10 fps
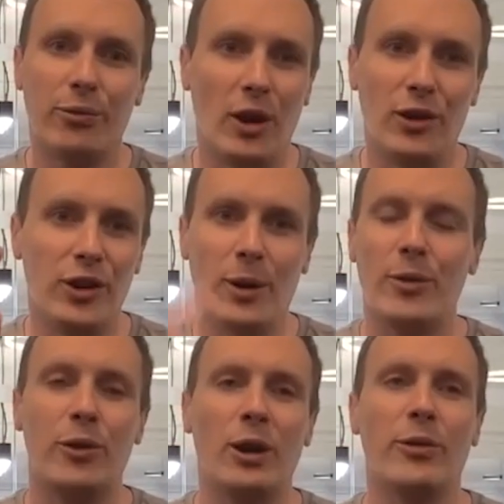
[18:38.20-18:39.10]
like
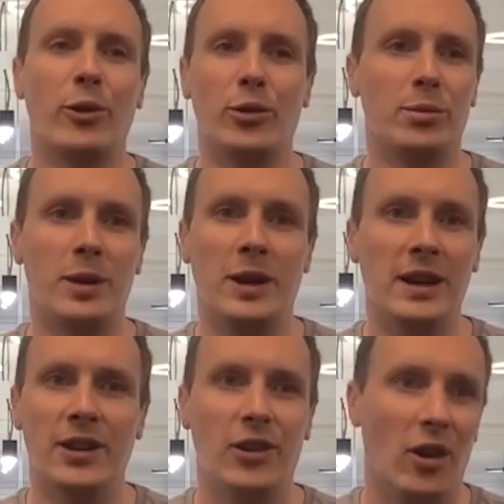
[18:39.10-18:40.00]
200 300 thoughts per minute
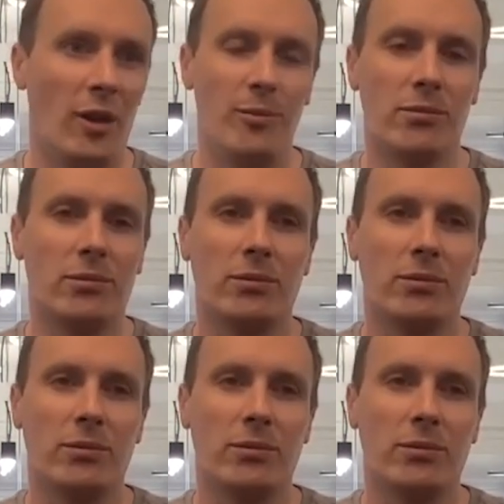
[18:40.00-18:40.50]
is i'm